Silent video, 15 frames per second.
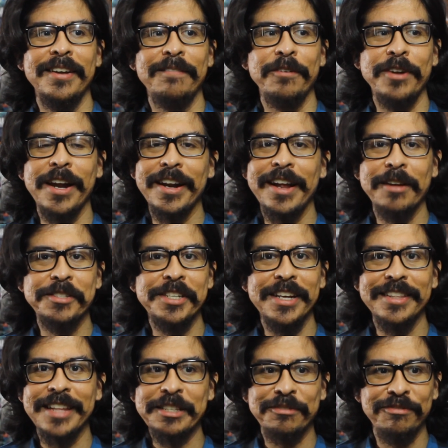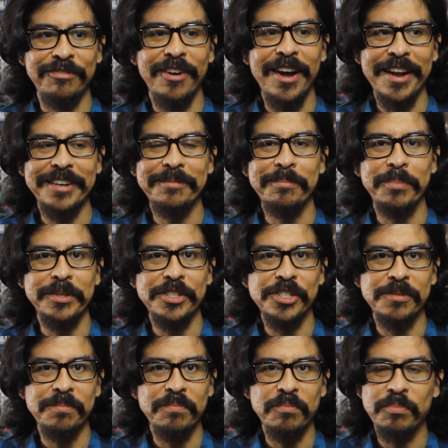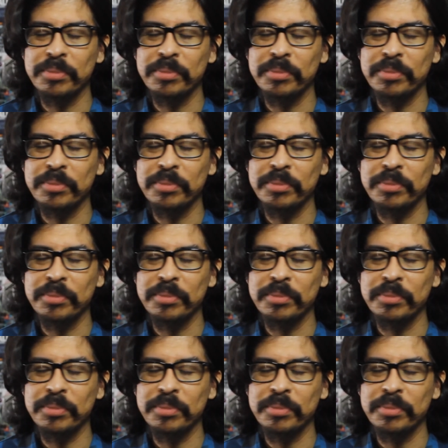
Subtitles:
If you're not announcing it, that's fine, but just